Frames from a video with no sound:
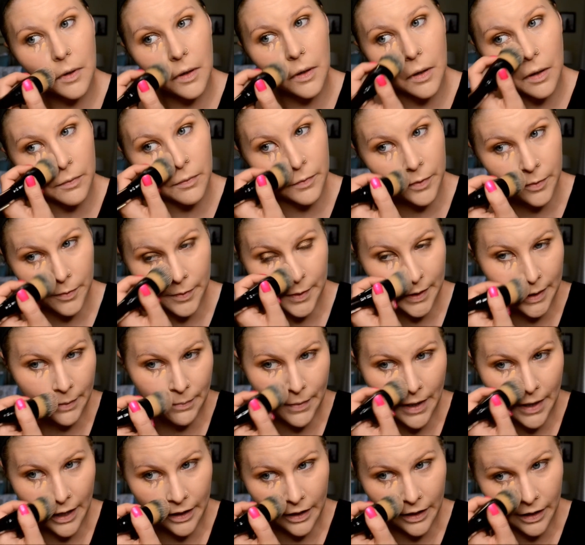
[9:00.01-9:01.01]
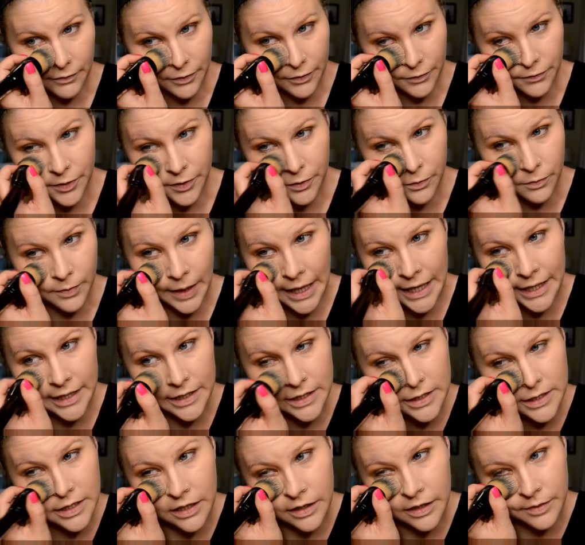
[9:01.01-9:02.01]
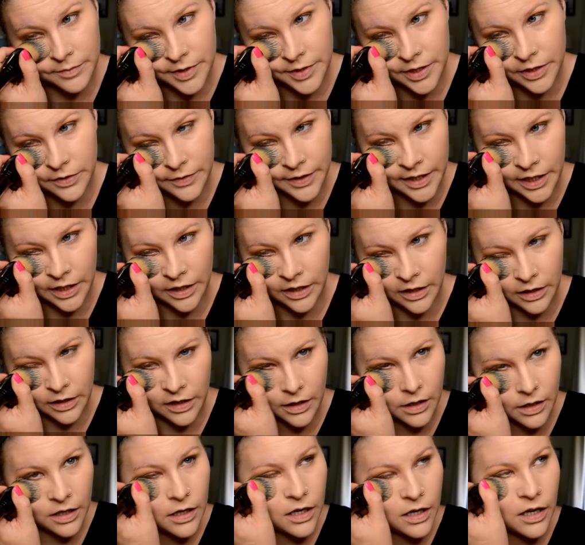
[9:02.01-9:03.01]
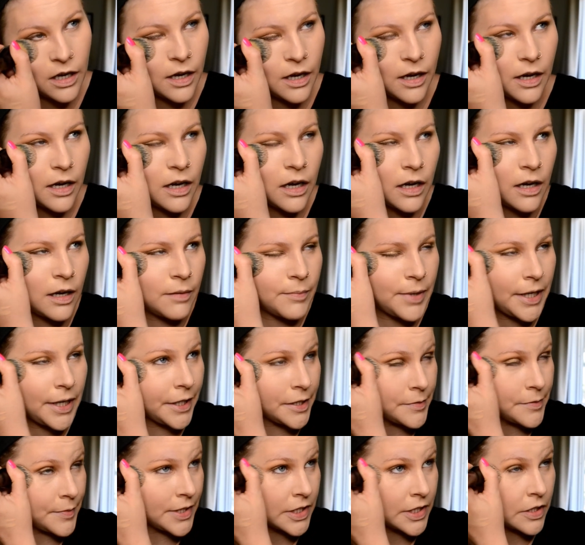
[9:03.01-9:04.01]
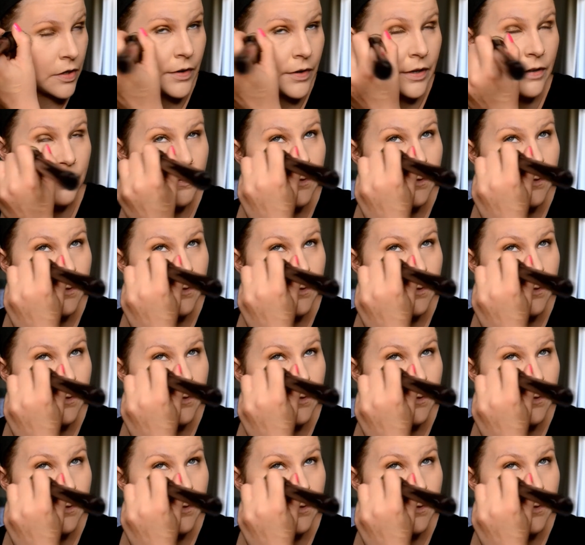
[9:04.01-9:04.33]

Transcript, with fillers: and when we get back, I have a few weddings that I'm doing. Uh, my husband's going